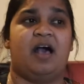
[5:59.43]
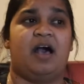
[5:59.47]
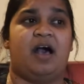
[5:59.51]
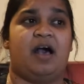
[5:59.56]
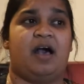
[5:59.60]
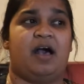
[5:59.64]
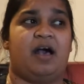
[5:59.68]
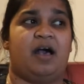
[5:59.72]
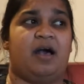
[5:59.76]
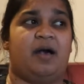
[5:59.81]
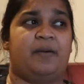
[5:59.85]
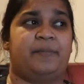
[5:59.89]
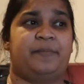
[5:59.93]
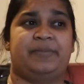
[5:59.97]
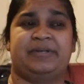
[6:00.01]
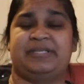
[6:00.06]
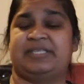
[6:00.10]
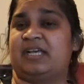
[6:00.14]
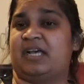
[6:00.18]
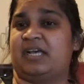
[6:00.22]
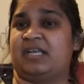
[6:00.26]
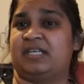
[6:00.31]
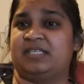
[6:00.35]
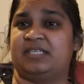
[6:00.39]

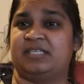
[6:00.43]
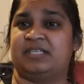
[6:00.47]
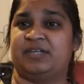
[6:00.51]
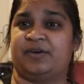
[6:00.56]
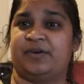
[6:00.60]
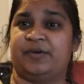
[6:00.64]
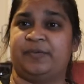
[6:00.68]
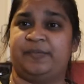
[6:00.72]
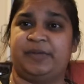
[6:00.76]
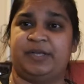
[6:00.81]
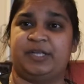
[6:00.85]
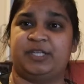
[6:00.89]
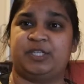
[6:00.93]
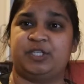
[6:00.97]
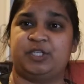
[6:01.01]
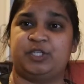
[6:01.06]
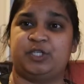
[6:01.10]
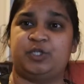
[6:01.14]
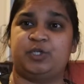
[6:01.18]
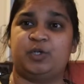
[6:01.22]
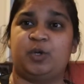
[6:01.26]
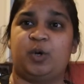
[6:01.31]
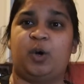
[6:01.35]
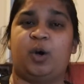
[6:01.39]
Passad's Caribbean
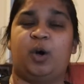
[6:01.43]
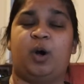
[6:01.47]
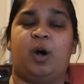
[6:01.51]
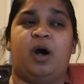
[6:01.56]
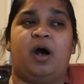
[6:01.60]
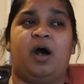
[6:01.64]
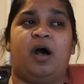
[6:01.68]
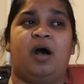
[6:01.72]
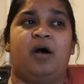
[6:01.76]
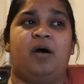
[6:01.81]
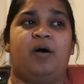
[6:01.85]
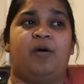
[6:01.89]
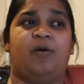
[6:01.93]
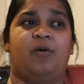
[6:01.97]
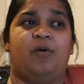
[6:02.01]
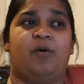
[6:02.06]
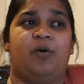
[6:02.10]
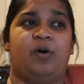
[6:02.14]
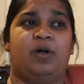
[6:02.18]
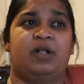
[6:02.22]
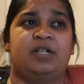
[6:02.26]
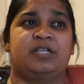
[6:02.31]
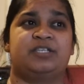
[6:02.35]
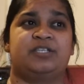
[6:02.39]
store,
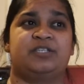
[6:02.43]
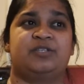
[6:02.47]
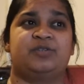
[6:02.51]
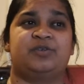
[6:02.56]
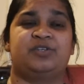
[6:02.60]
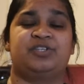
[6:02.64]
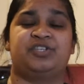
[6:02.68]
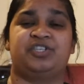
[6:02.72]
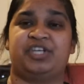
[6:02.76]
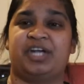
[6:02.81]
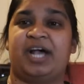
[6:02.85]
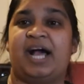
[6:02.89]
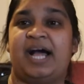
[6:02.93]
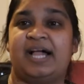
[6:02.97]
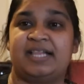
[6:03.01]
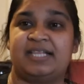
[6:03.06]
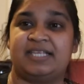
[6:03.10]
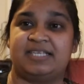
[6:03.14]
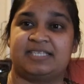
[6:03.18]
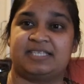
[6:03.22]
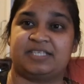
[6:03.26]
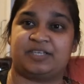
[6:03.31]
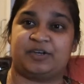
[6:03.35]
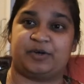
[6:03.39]
also
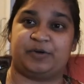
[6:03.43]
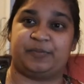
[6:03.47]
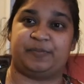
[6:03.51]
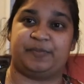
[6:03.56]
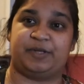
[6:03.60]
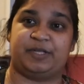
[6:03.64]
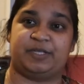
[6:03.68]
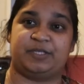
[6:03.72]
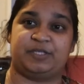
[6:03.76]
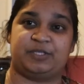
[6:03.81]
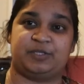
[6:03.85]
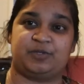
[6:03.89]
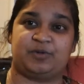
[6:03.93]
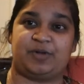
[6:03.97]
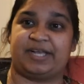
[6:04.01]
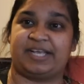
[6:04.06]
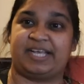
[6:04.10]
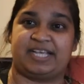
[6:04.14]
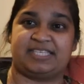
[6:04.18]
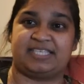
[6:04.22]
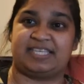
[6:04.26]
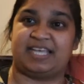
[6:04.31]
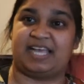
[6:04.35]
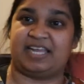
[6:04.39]
Charlie's Caribbean store, I
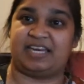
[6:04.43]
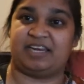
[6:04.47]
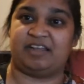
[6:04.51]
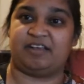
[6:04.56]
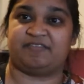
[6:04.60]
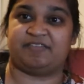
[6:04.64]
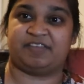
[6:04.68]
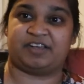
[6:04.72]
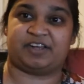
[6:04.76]
guess any of